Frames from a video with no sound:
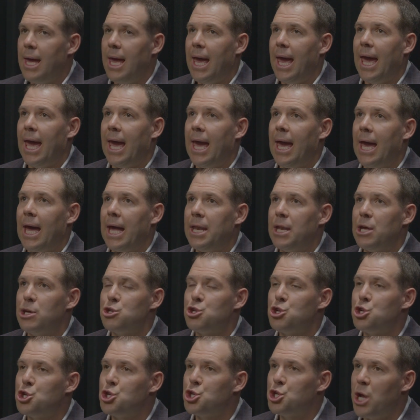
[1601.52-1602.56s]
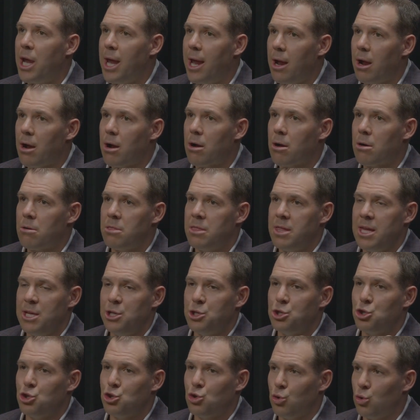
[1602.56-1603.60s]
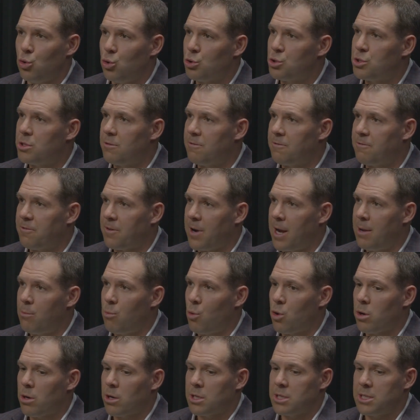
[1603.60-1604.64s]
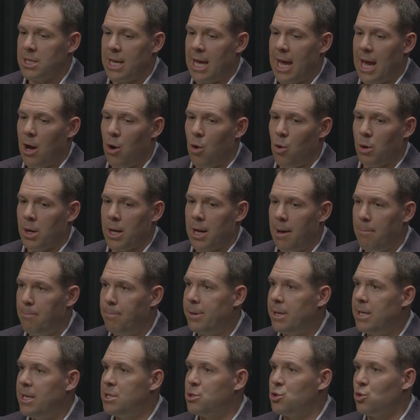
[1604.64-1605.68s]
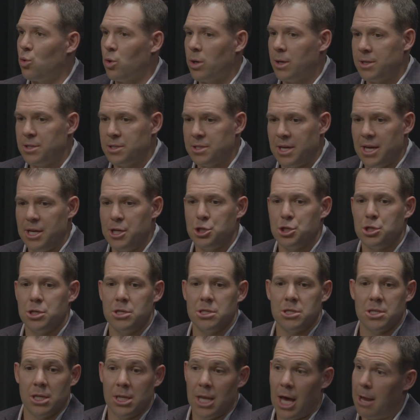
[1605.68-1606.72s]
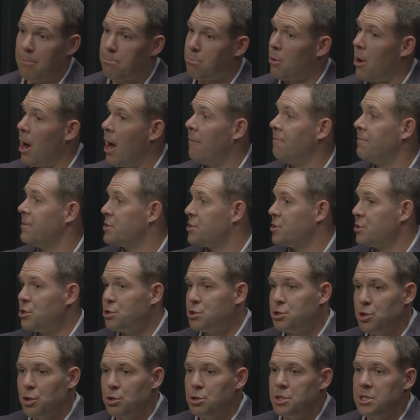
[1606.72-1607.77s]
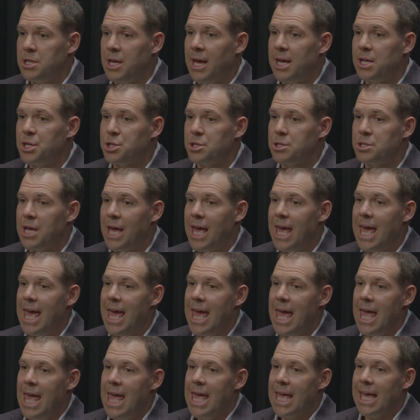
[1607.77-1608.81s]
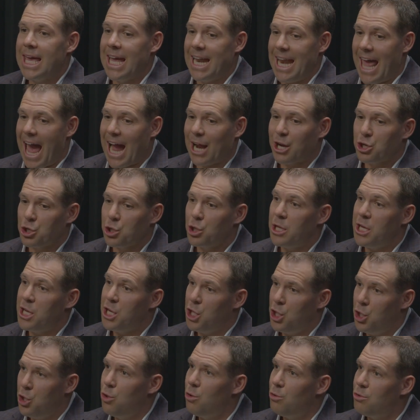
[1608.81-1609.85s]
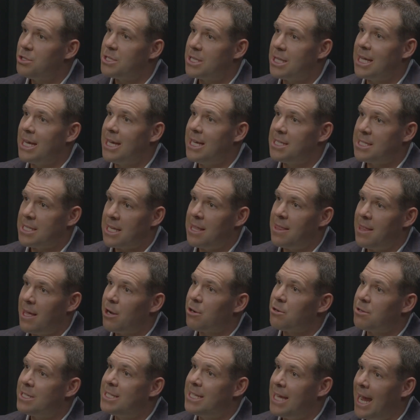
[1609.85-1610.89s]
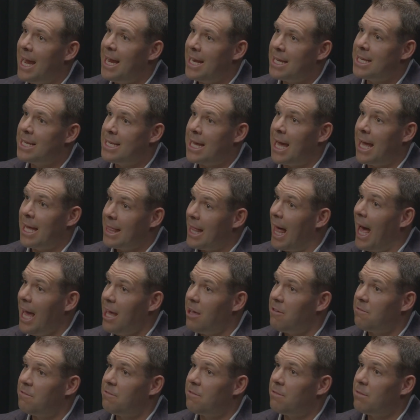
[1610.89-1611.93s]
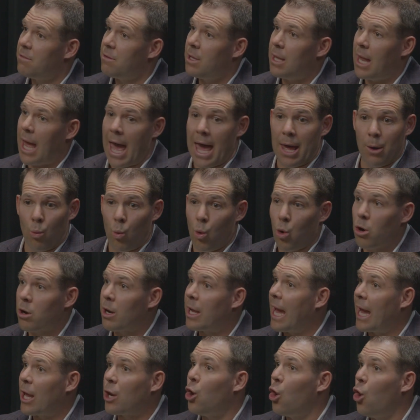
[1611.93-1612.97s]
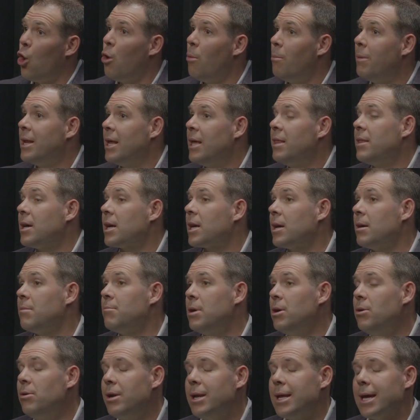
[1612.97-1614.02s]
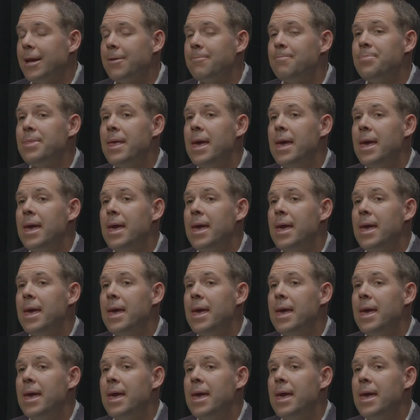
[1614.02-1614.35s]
and share these tools and frameworks and how companies and organizations and nonprofits and associations can actually use these in their day-to-day life, at work, at home, and in the community.